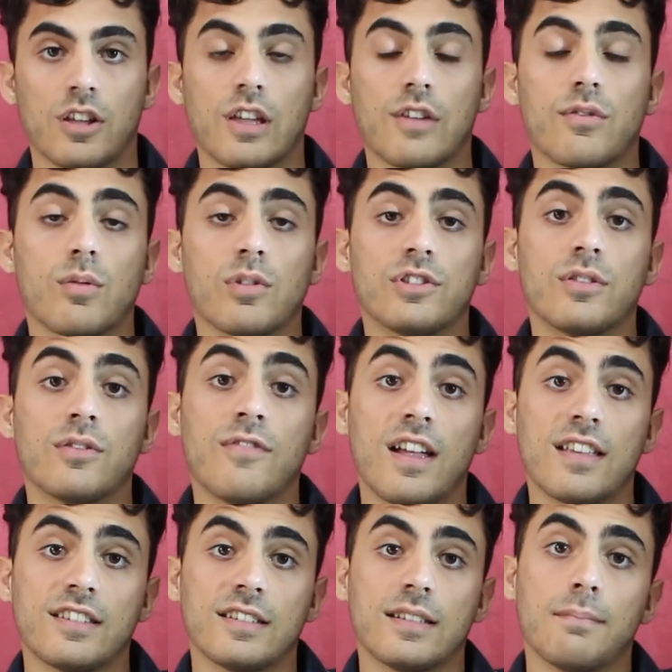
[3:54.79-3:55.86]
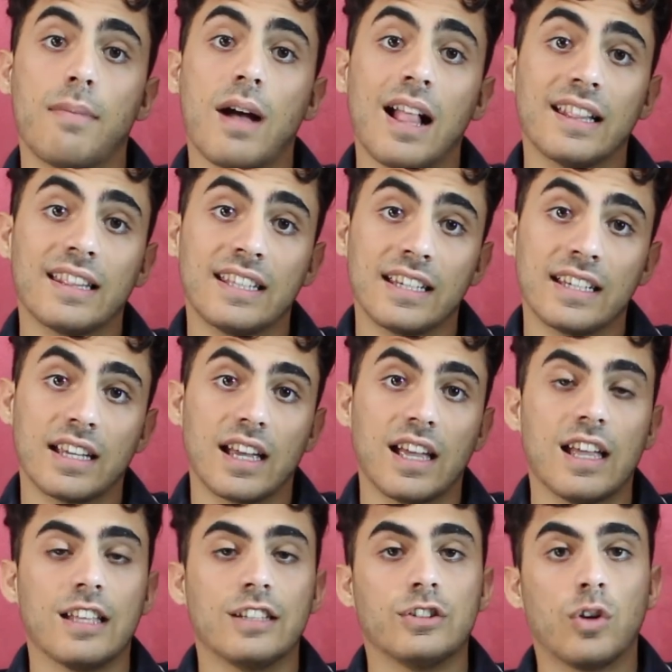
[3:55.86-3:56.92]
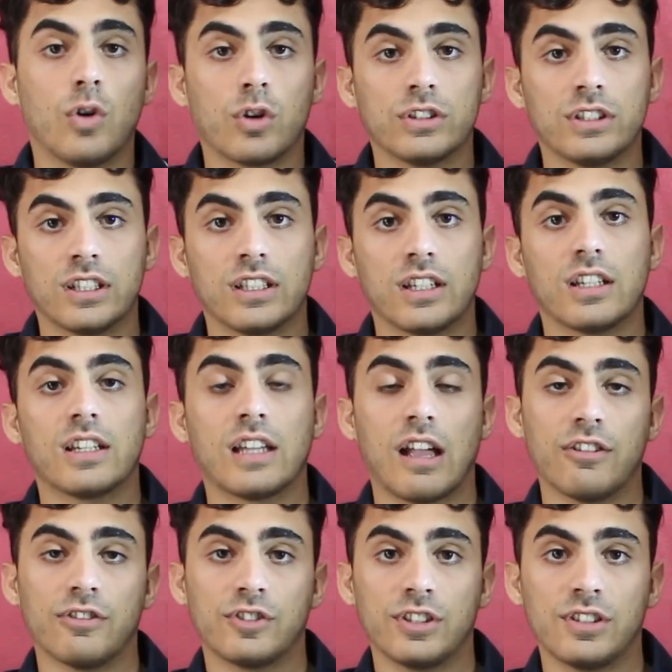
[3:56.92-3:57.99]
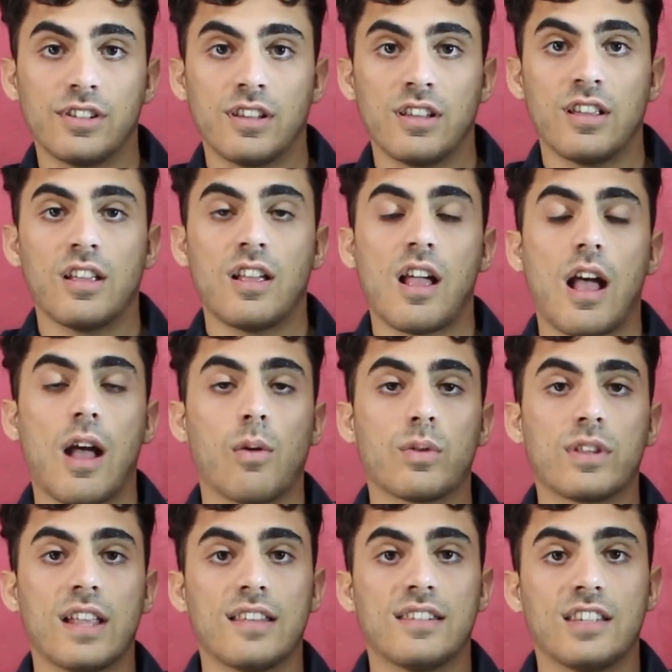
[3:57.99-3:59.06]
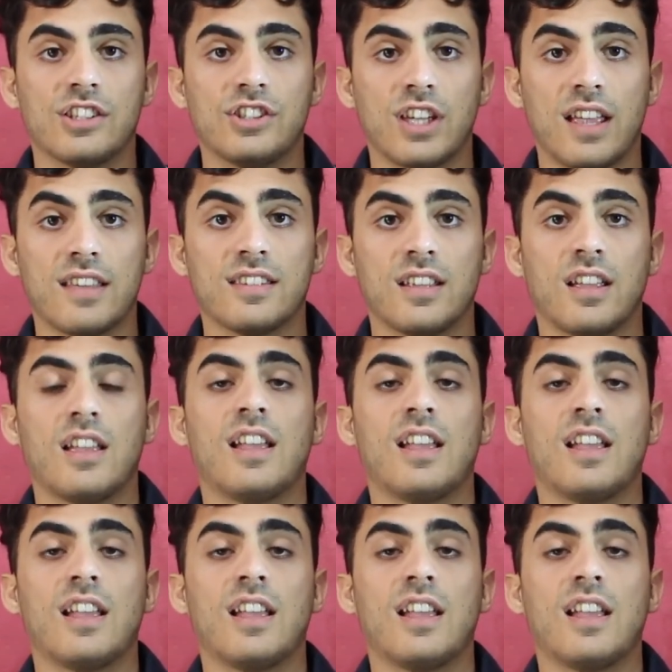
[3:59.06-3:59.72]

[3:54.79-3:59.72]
If you want to invest in the Baltic and Nordic countries, I would then suggest